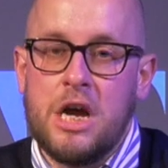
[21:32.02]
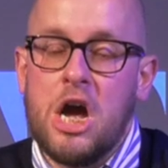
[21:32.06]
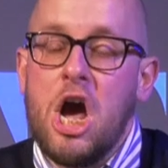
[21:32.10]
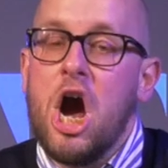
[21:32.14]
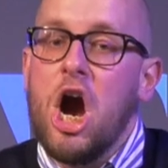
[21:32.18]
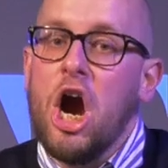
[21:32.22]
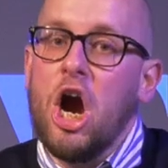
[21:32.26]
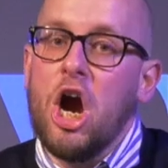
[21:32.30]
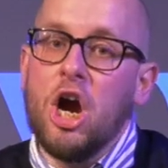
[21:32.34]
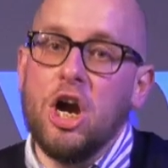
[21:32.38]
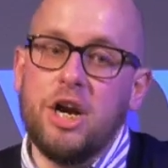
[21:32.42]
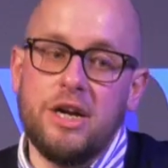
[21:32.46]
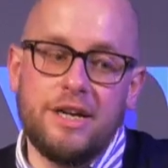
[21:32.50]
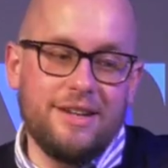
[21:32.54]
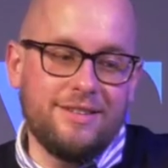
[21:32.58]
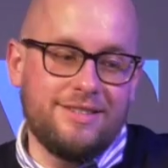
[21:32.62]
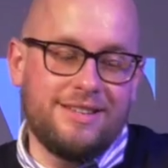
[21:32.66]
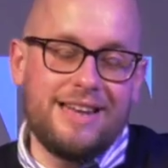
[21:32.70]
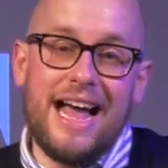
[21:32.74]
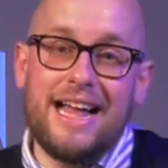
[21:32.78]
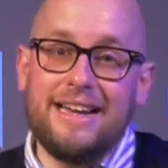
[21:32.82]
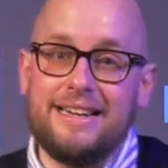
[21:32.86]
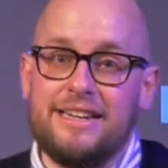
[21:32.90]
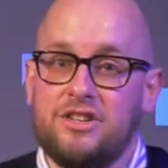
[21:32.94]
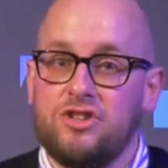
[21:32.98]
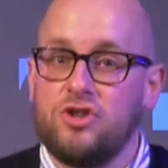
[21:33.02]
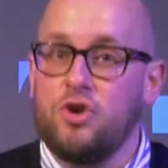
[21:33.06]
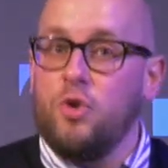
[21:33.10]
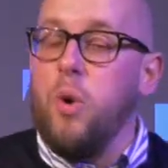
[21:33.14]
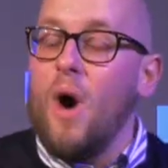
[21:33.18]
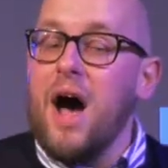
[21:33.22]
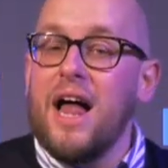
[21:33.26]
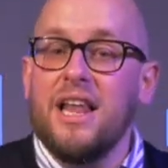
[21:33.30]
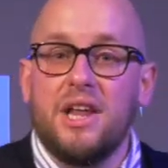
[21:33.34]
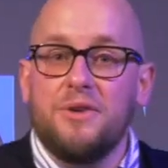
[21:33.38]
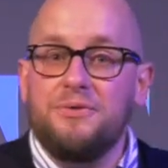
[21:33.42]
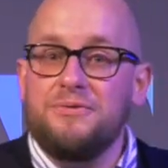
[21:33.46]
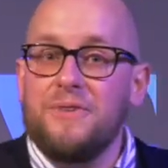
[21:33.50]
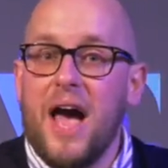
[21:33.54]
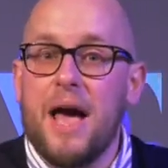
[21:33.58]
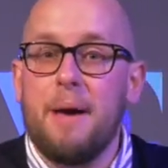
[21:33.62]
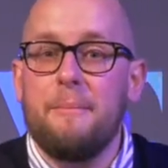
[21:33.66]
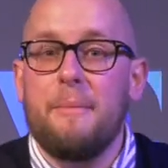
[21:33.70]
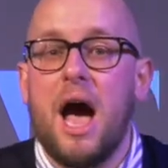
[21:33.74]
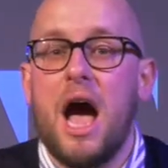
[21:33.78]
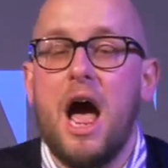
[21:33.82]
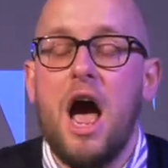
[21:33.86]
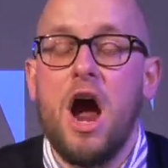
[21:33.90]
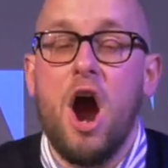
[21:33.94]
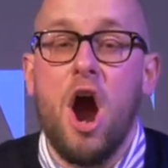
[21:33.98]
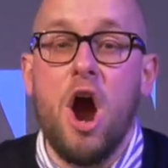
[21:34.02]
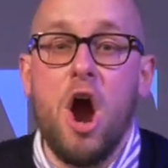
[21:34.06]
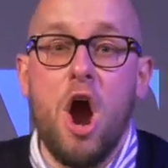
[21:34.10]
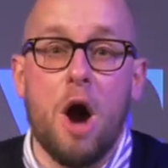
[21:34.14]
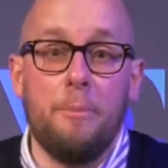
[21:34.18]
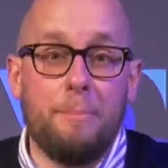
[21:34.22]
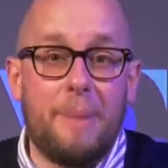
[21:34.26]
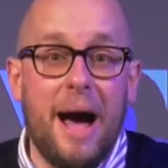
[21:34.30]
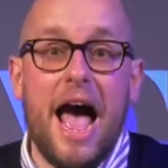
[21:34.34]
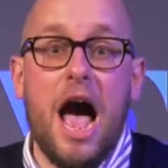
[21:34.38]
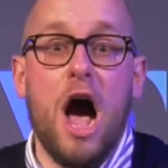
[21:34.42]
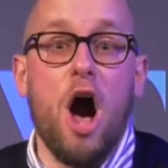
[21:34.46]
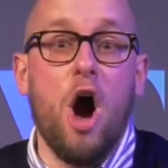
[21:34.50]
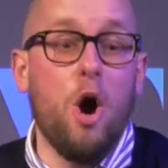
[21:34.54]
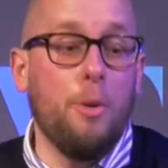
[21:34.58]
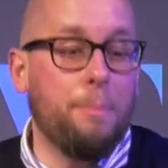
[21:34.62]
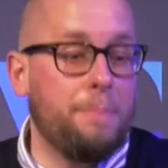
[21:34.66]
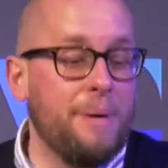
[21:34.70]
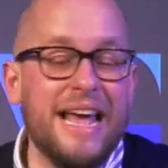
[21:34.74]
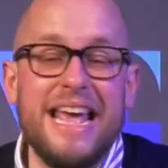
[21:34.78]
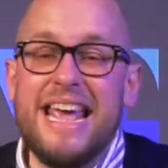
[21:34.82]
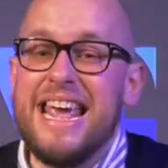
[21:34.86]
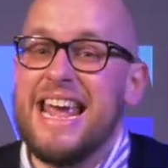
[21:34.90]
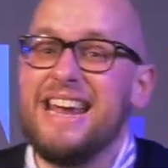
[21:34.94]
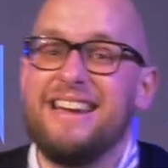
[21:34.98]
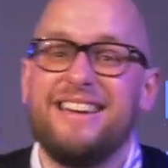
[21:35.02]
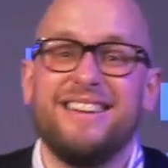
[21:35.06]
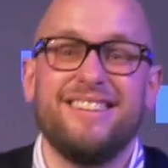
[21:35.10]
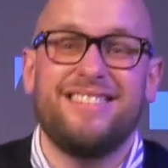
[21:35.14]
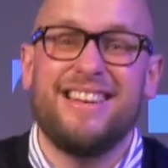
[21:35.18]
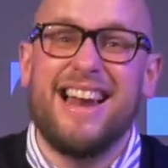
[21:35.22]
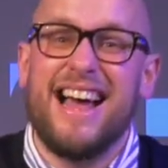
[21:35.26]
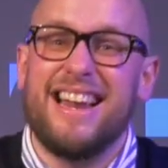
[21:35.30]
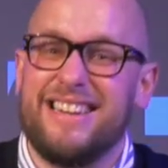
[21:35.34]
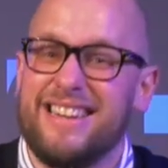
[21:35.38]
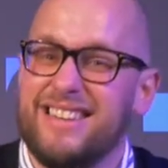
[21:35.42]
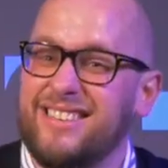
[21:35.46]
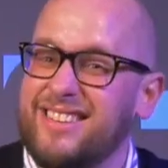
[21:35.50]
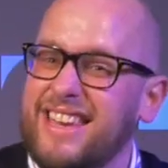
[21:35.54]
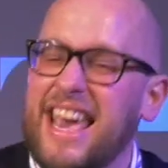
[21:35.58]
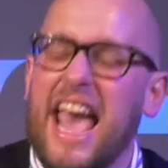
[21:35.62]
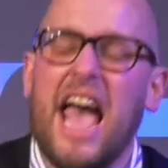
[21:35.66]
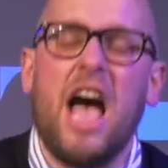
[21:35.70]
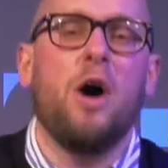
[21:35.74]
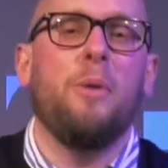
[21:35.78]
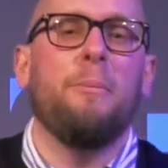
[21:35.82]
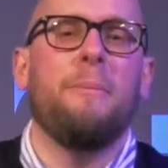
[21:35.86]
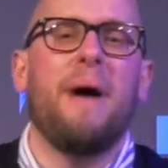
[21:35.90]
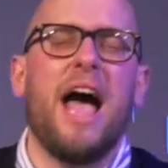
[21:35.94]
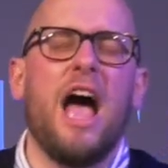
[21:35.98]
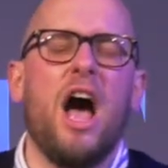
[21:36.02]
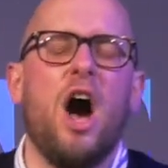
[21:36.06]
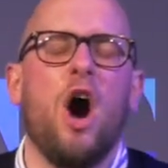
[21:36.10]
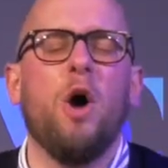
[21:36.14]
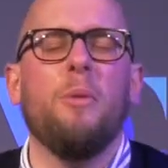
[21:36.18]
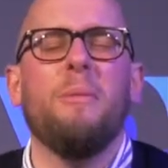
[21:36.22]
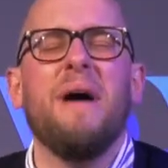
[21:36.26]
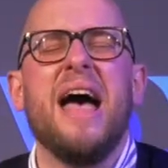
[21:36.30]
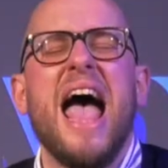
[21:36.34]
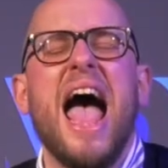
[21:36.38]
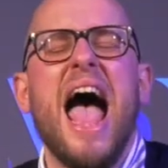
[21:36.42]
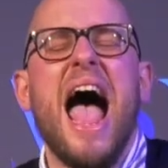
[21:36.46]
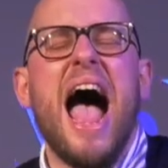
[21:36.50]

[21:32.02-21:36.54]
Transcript: Hurt does not disqualify my hope. It does not discount my hope.